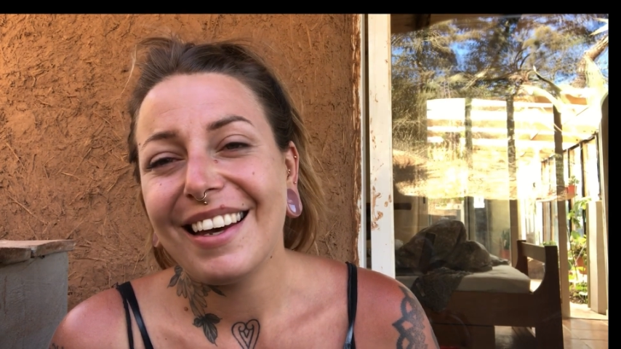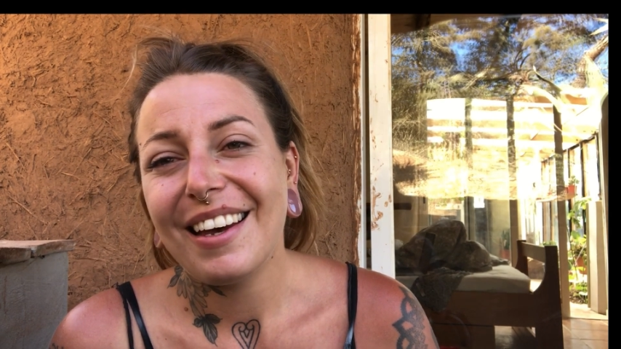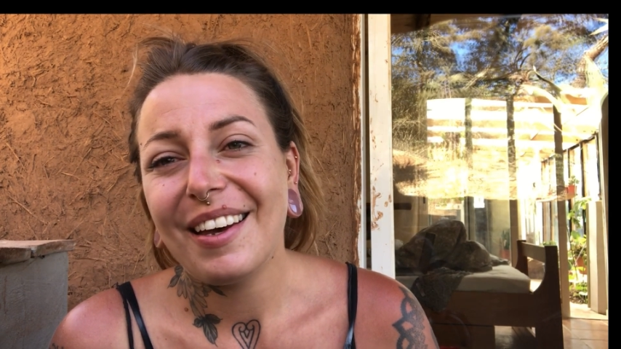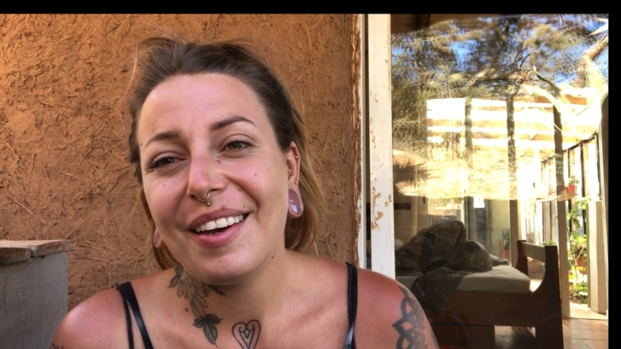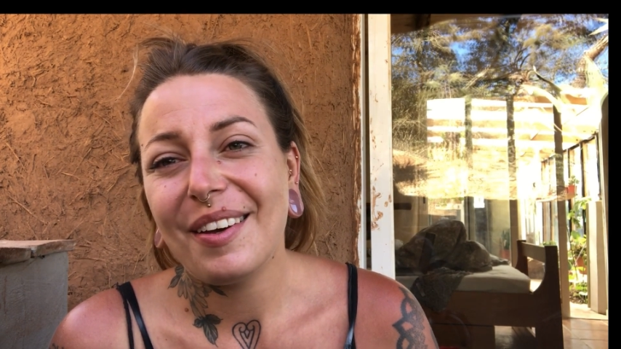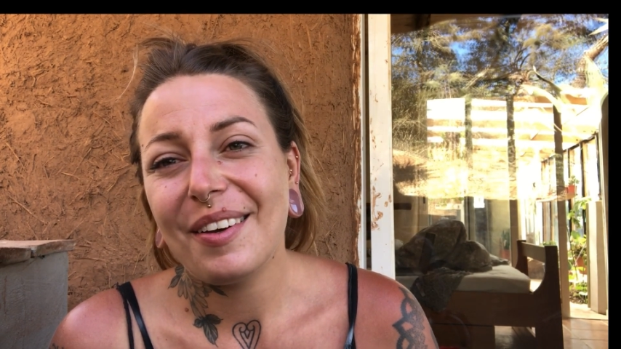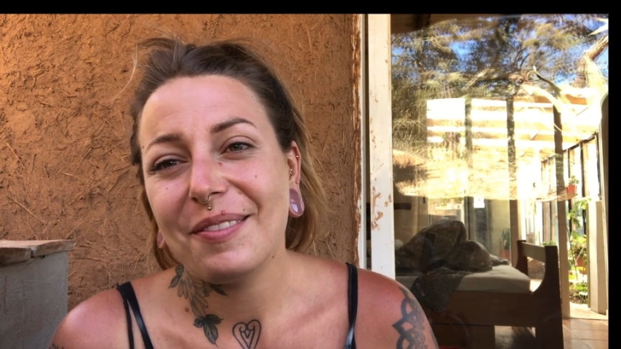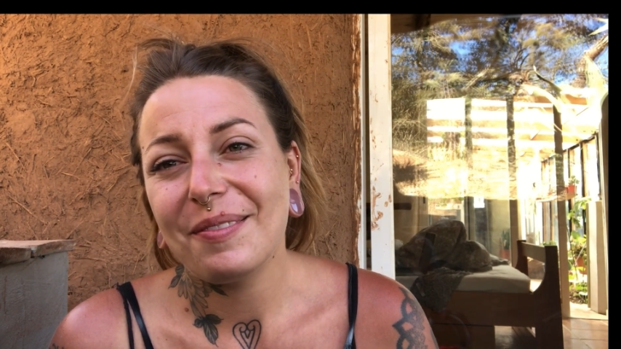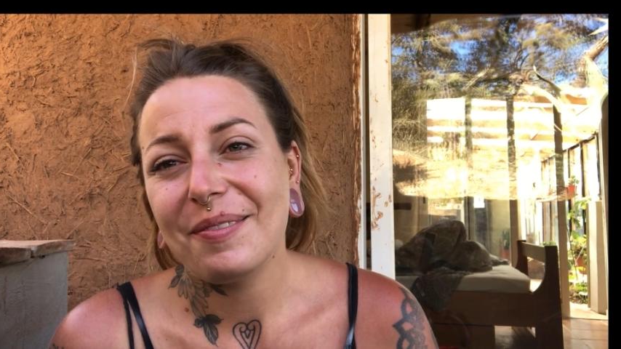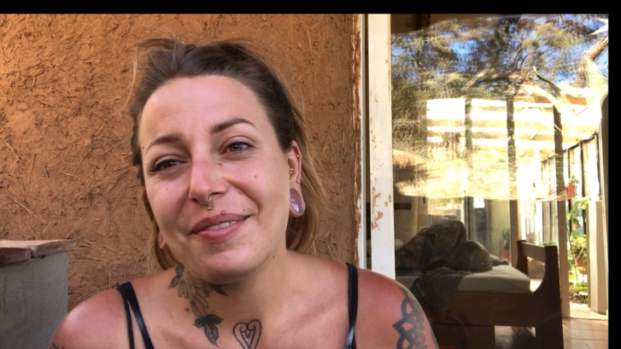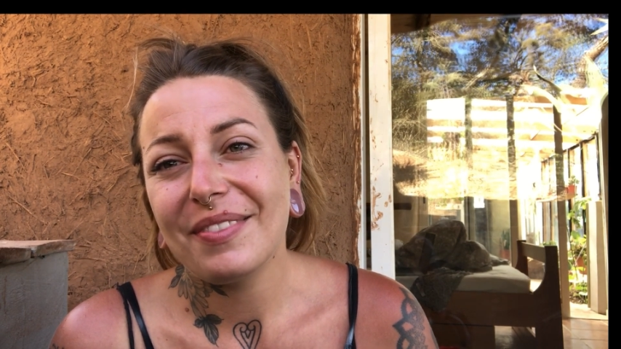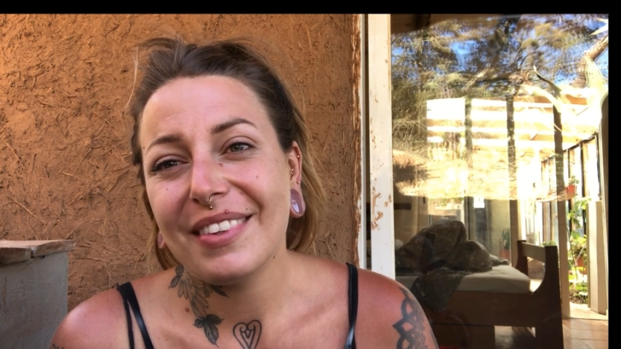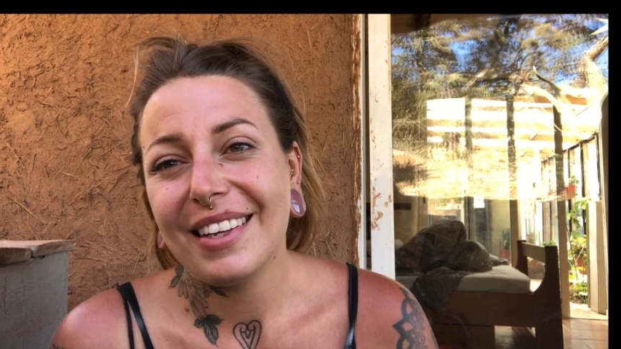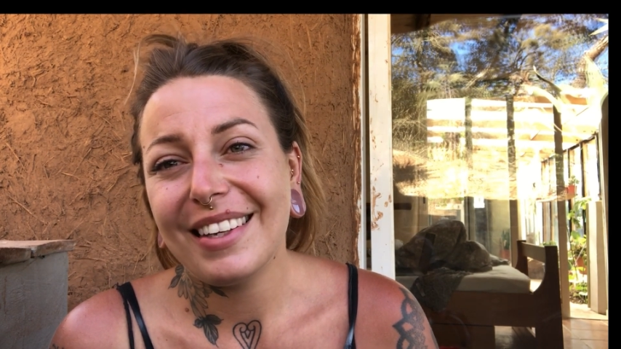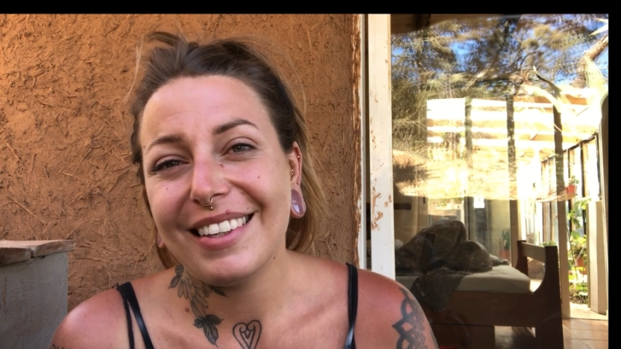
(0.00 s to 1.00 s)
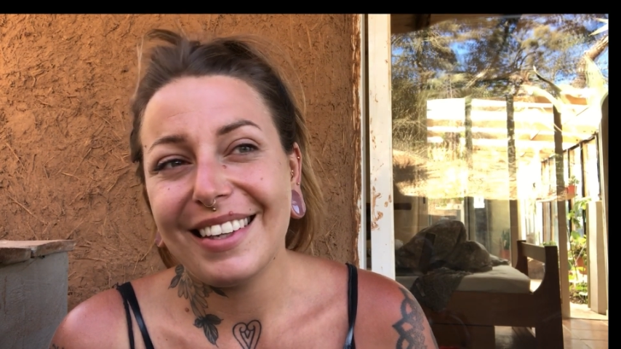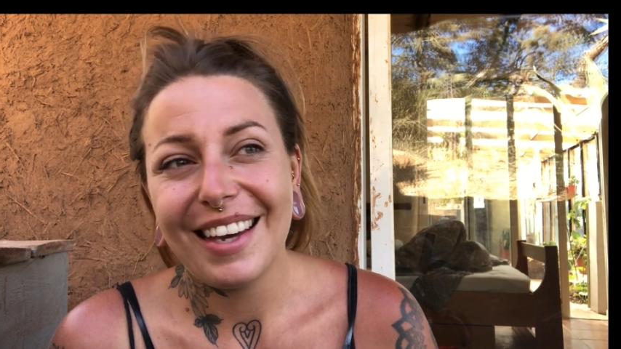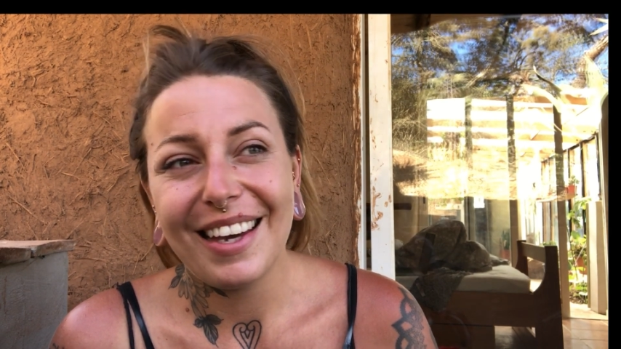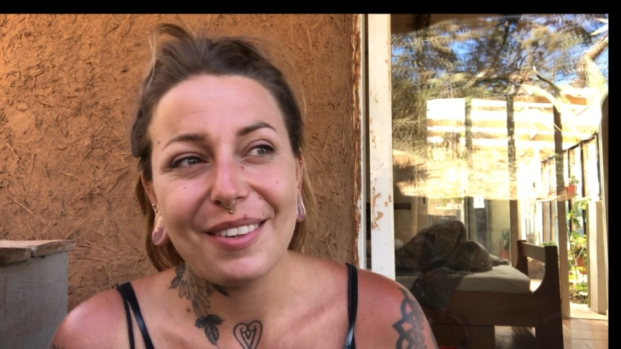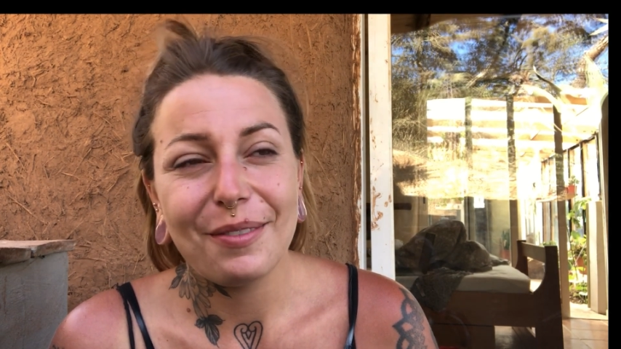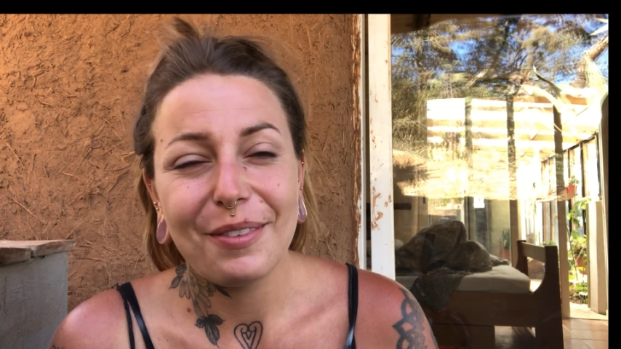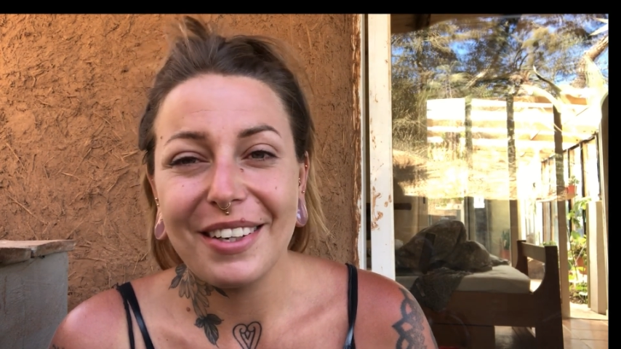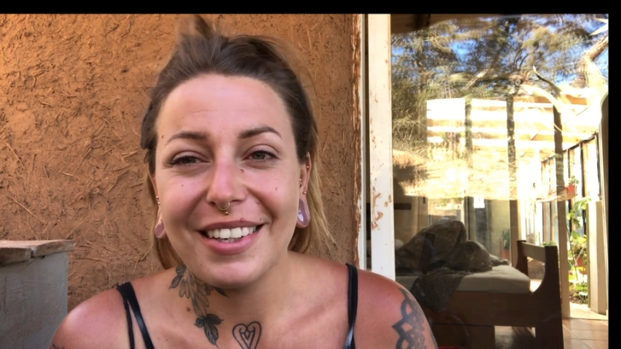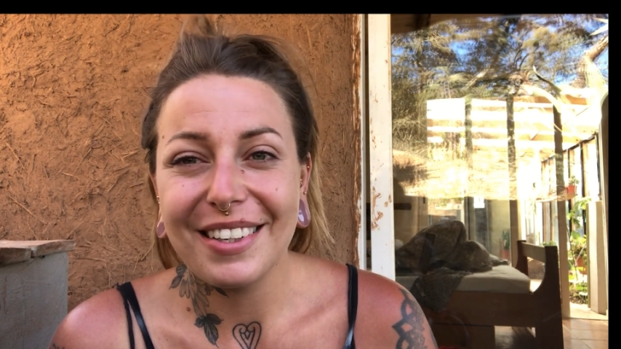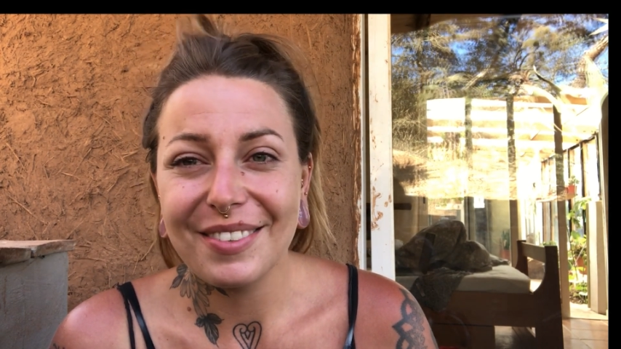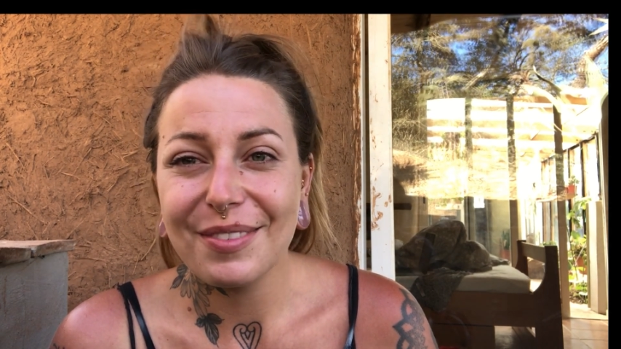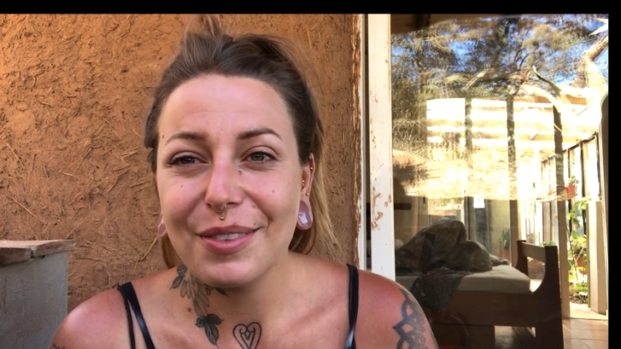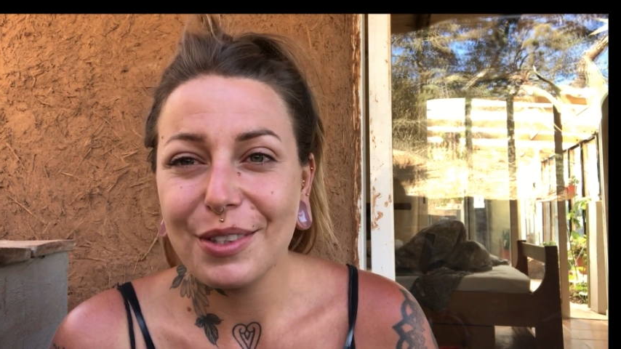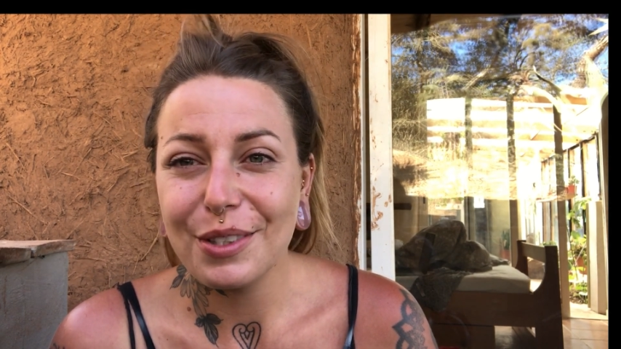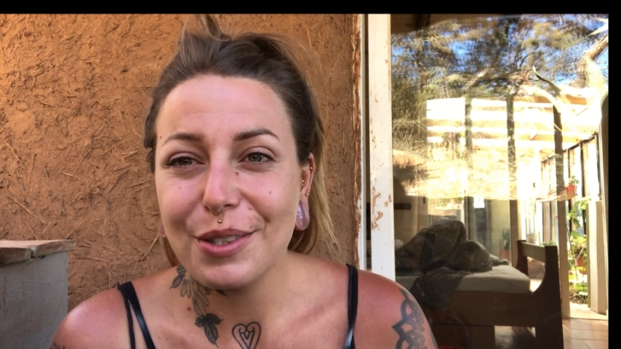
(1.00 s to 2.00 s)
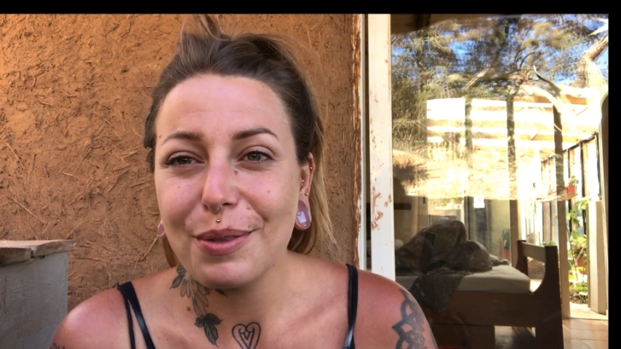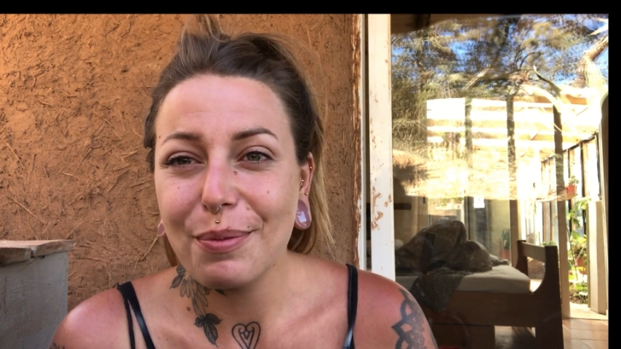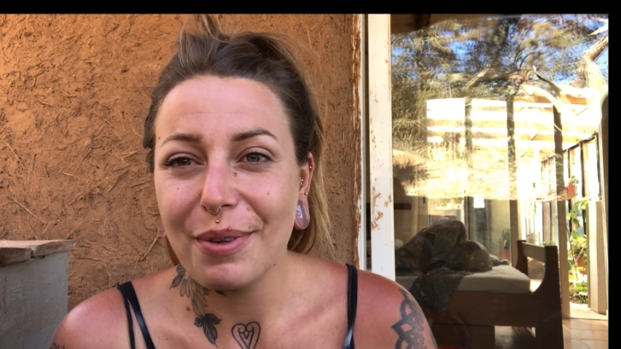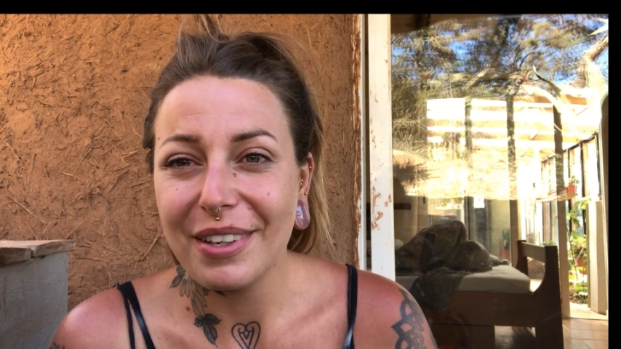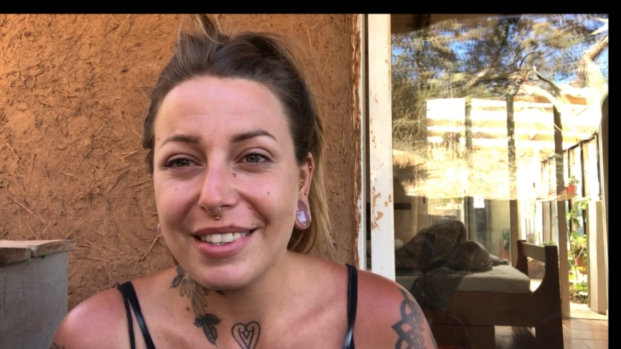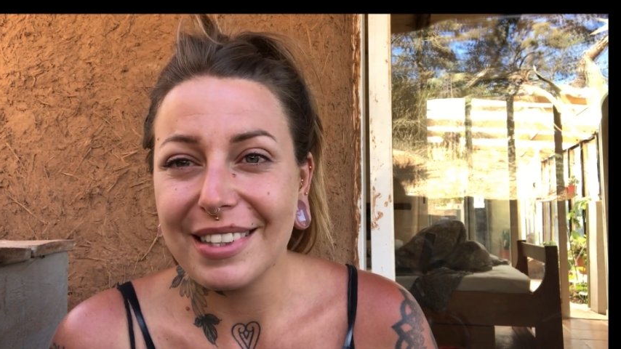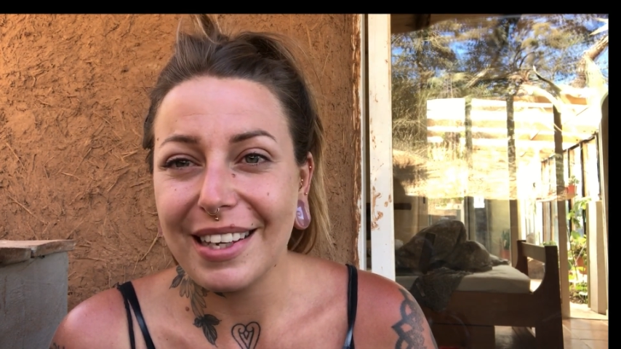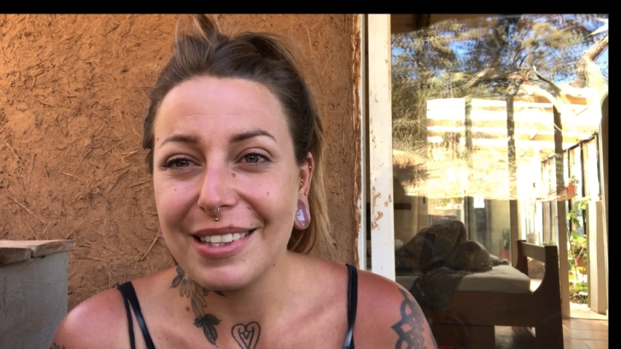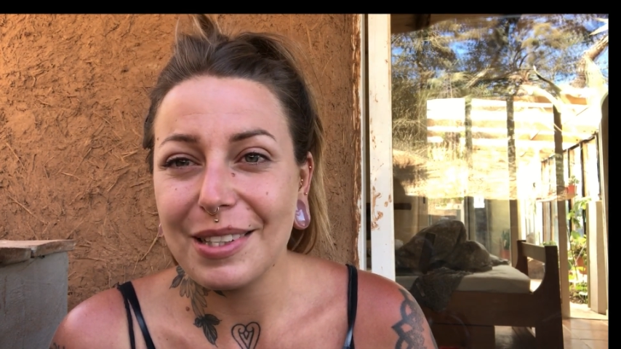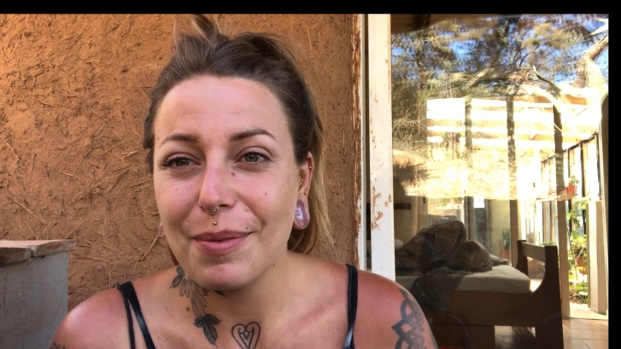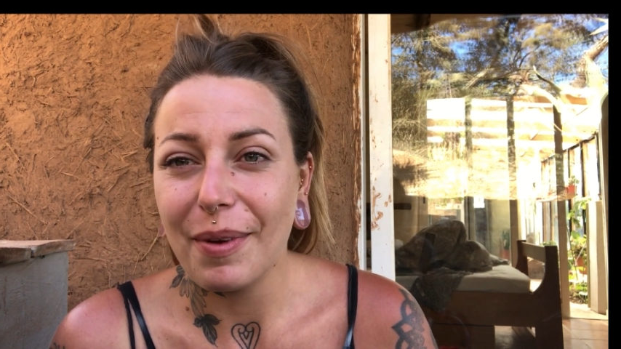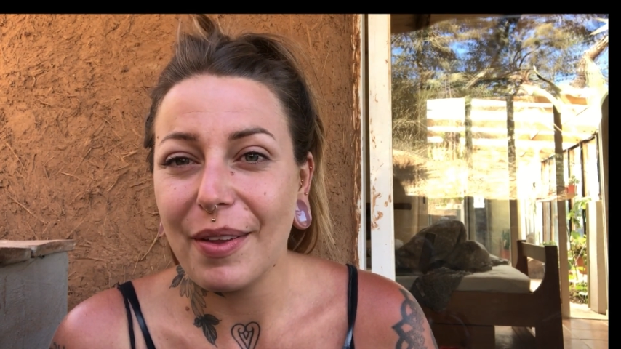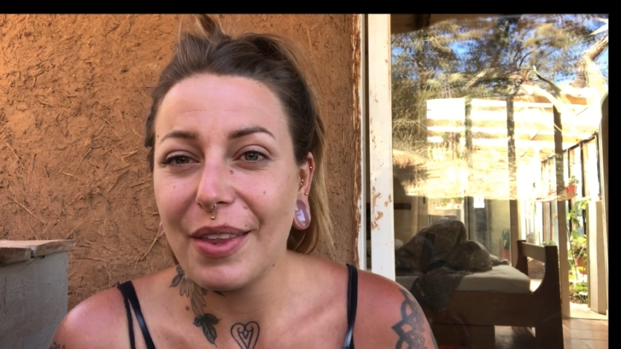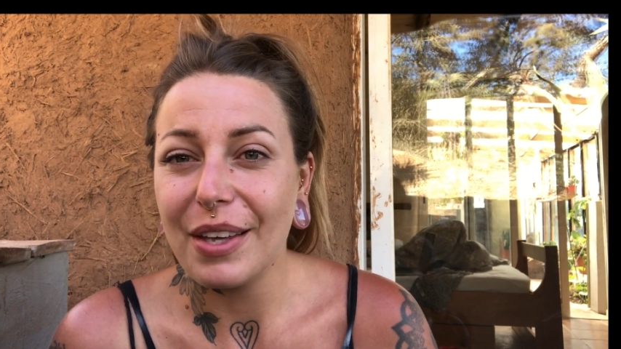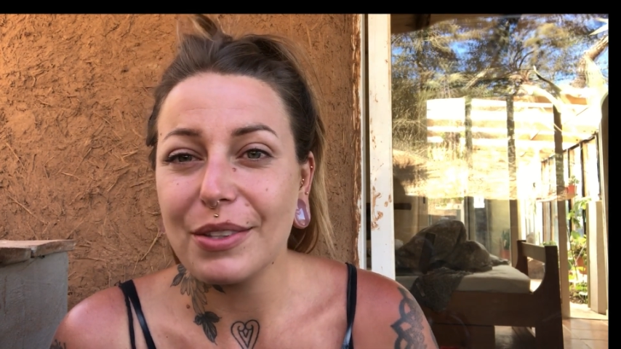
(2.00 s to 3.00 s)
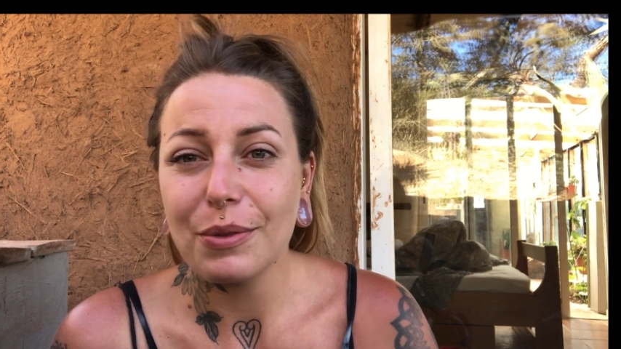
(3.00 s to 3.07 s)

And yeah, we're super excited about that.